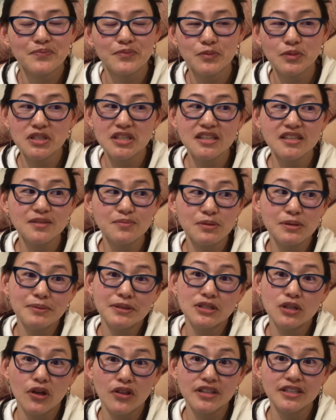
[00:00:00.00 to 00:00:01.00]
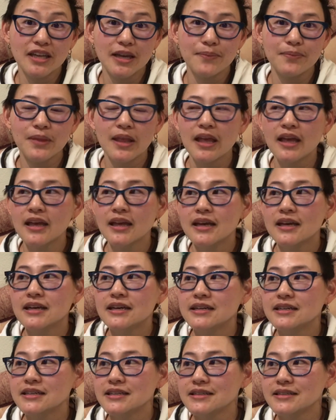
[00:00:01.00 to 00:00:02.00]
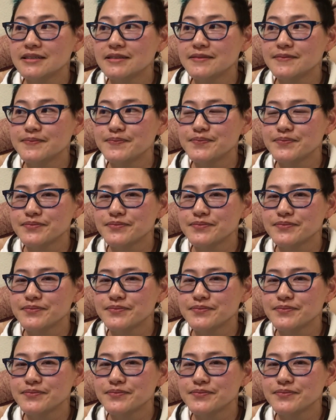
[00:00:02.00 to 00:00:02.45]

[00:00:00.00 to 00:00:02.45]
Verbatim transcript: which is pretty much all the time. Um,